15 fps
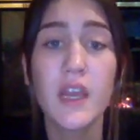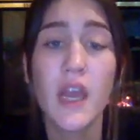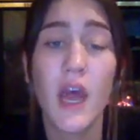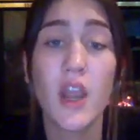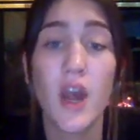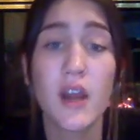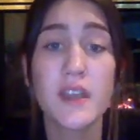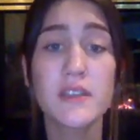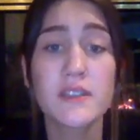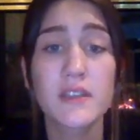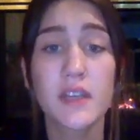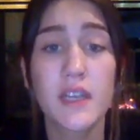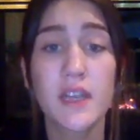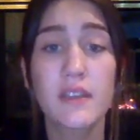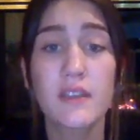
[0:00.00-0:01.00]
On August
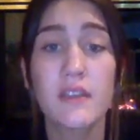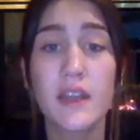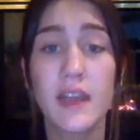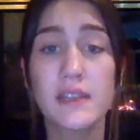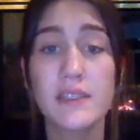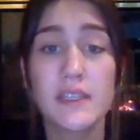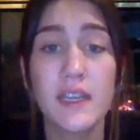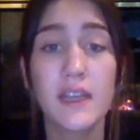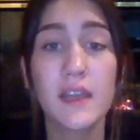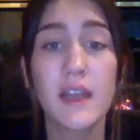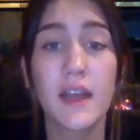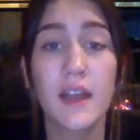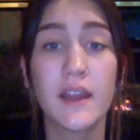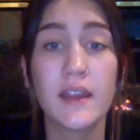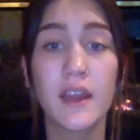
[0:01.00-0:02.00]
30th,
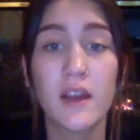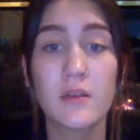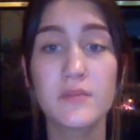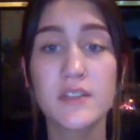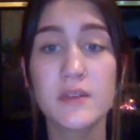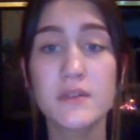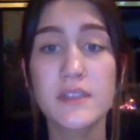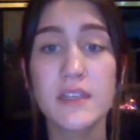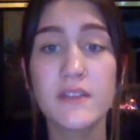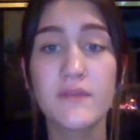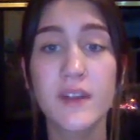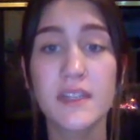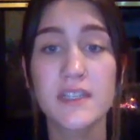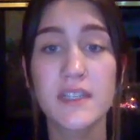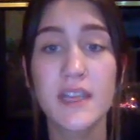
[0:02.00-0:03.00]
1989, Helmsley was
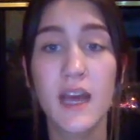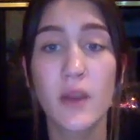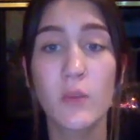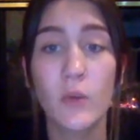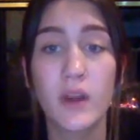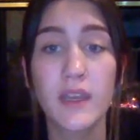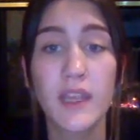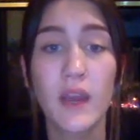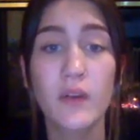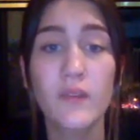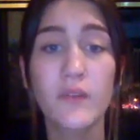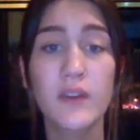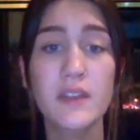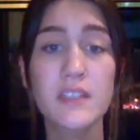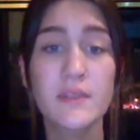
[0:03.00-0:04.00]
convicted on 1 count
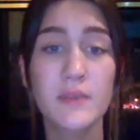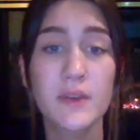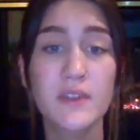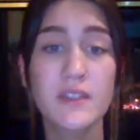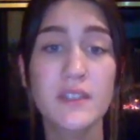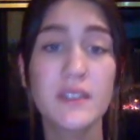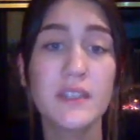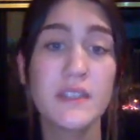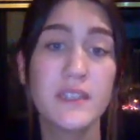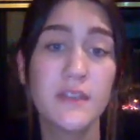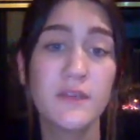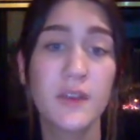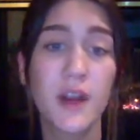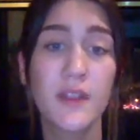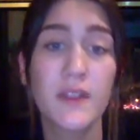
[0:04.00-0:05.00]
of conspiracy to
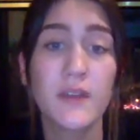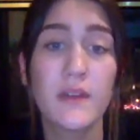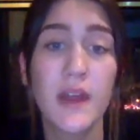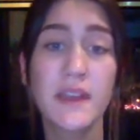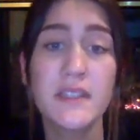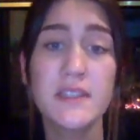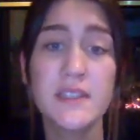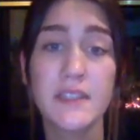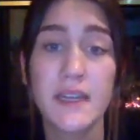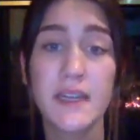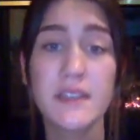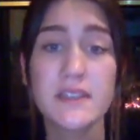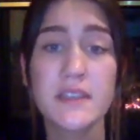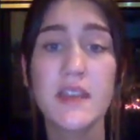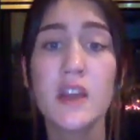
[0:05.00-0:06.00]
defraud the United
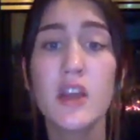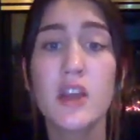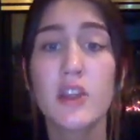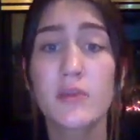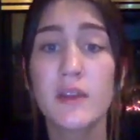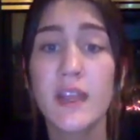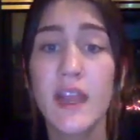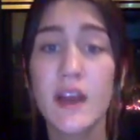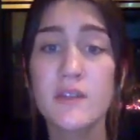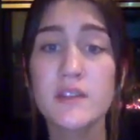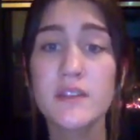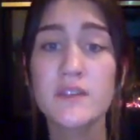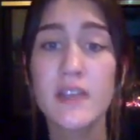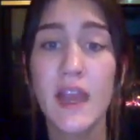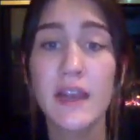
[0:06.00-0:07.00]
States, 3 counts
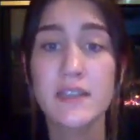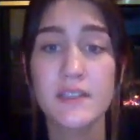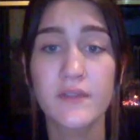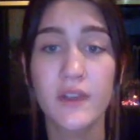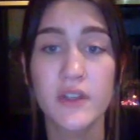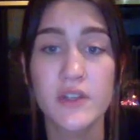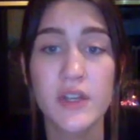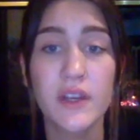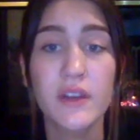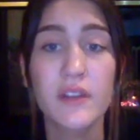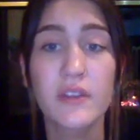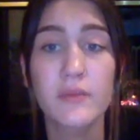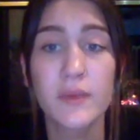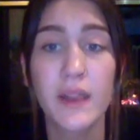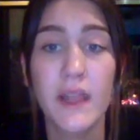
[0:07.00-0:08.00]
of tax evasion,
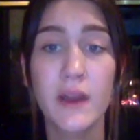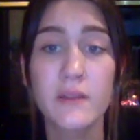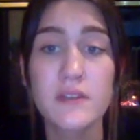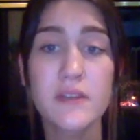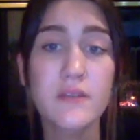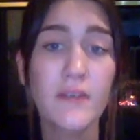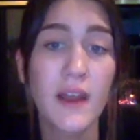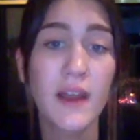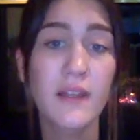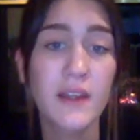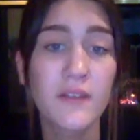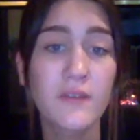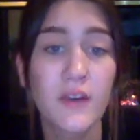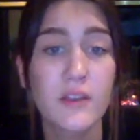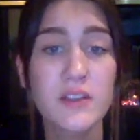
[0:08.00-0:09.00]
3 counts of
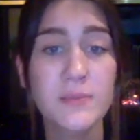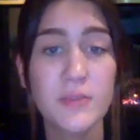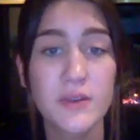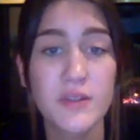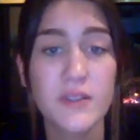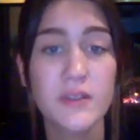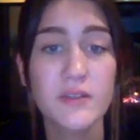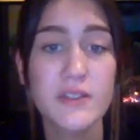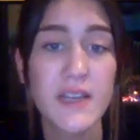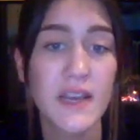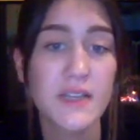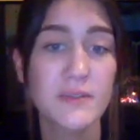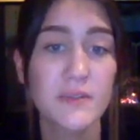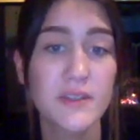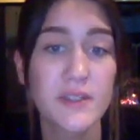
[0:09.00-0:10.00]
filing false personal
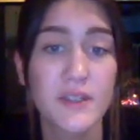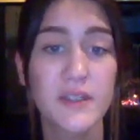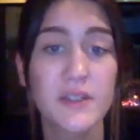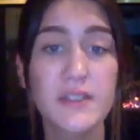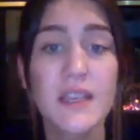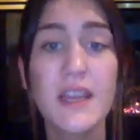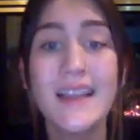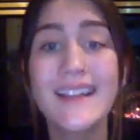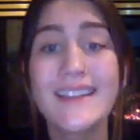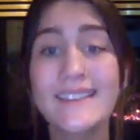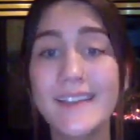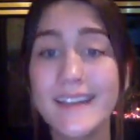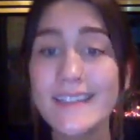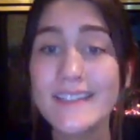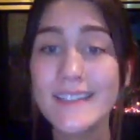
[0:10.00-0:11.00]
tax returns,
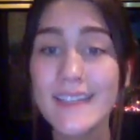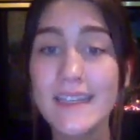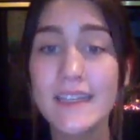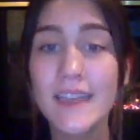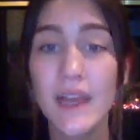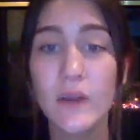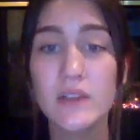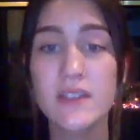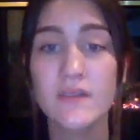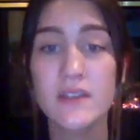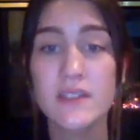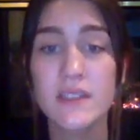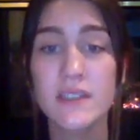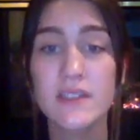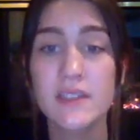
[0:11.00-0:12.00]
16 counts of
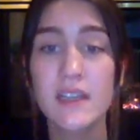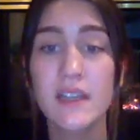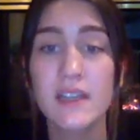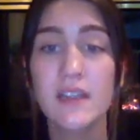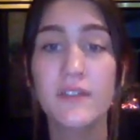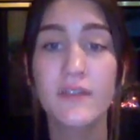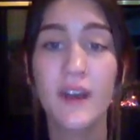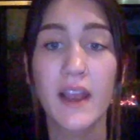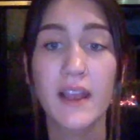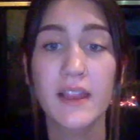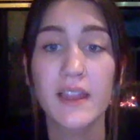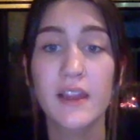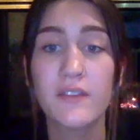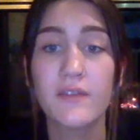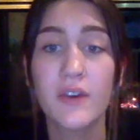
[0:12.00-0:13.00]
assisting in the
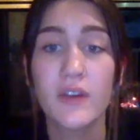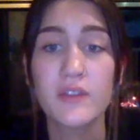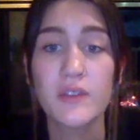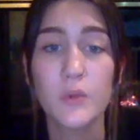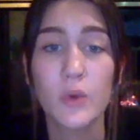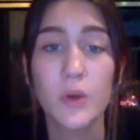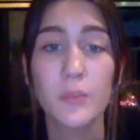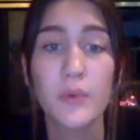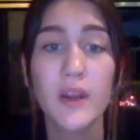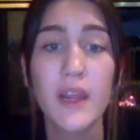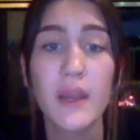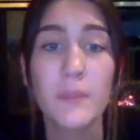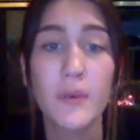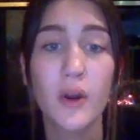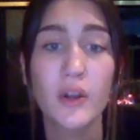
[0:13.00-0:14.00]
filing of false corporate
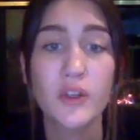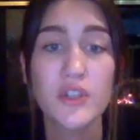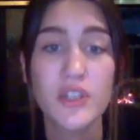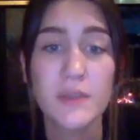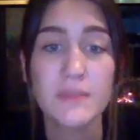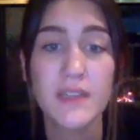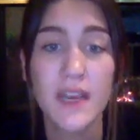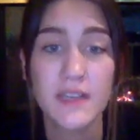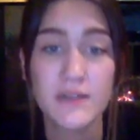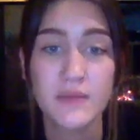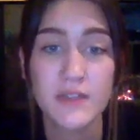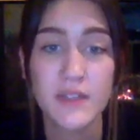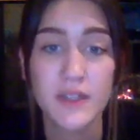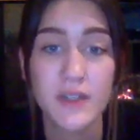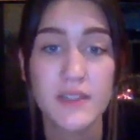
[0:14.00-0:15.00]
and partnership tax
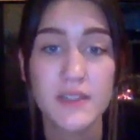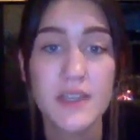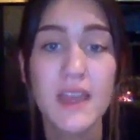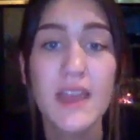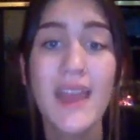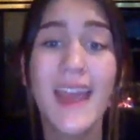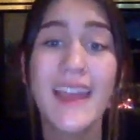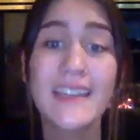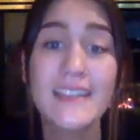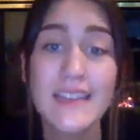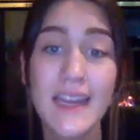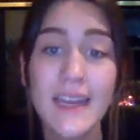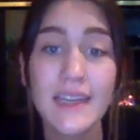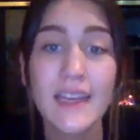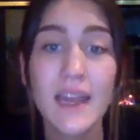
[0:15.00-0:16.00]
returns, and
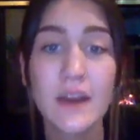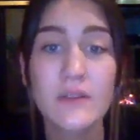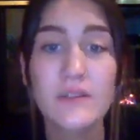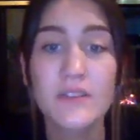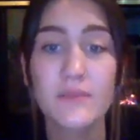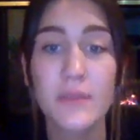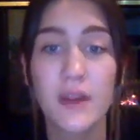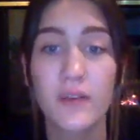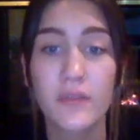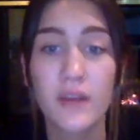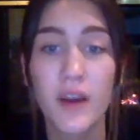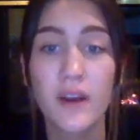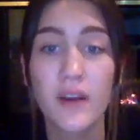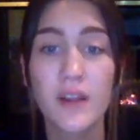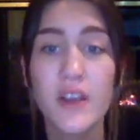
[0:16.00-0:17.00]
10 counts of mail
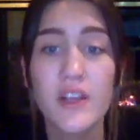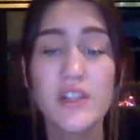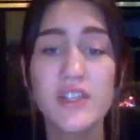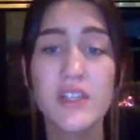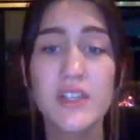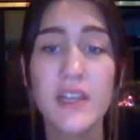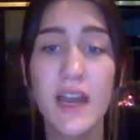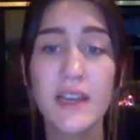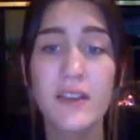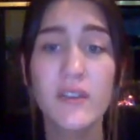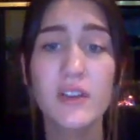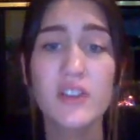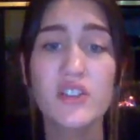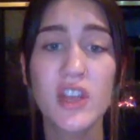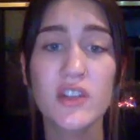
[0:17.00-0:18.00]
fraud. She died of
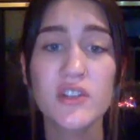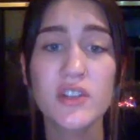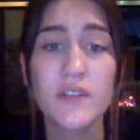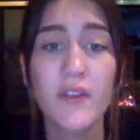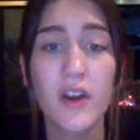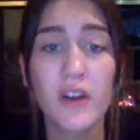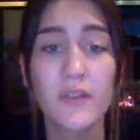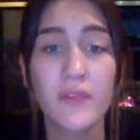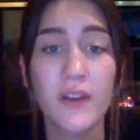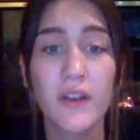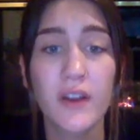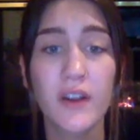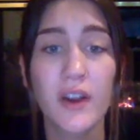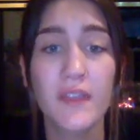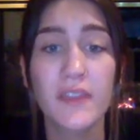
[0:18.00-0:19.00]
congestive heart
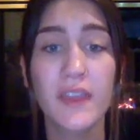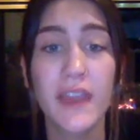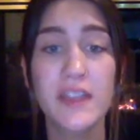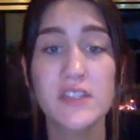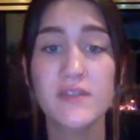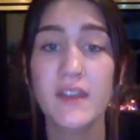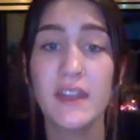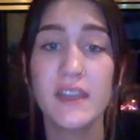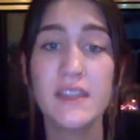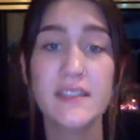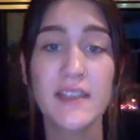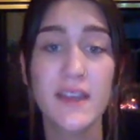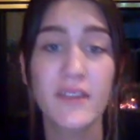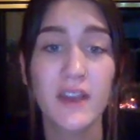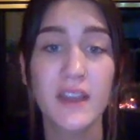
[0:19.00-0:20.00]
failure at the age of
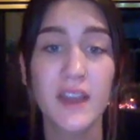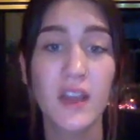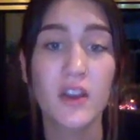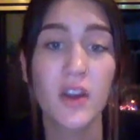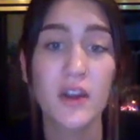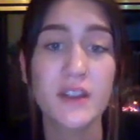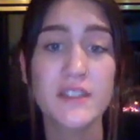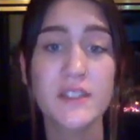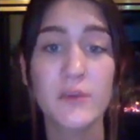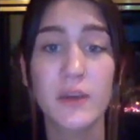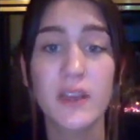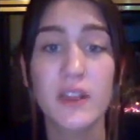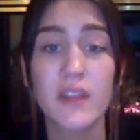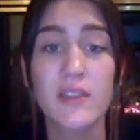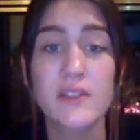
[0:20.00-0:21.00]
87 on August
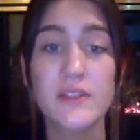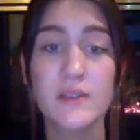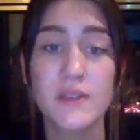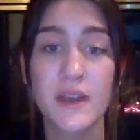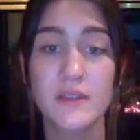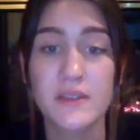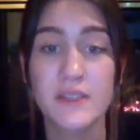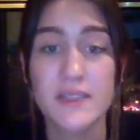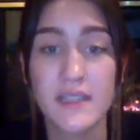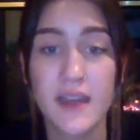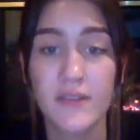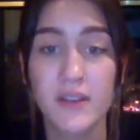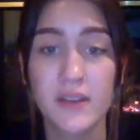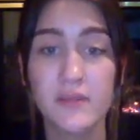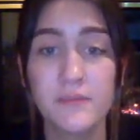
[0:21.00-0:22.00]
20th,
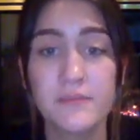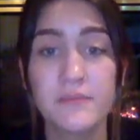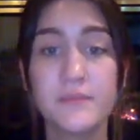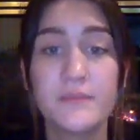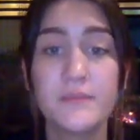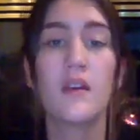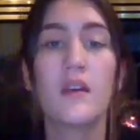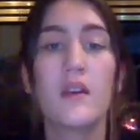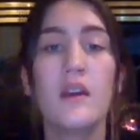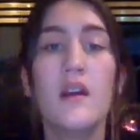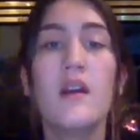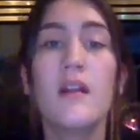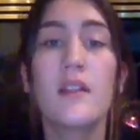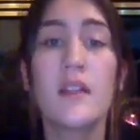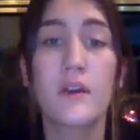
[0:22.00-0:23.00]
2007.
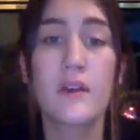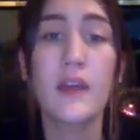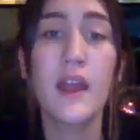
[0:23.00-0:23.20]
Leona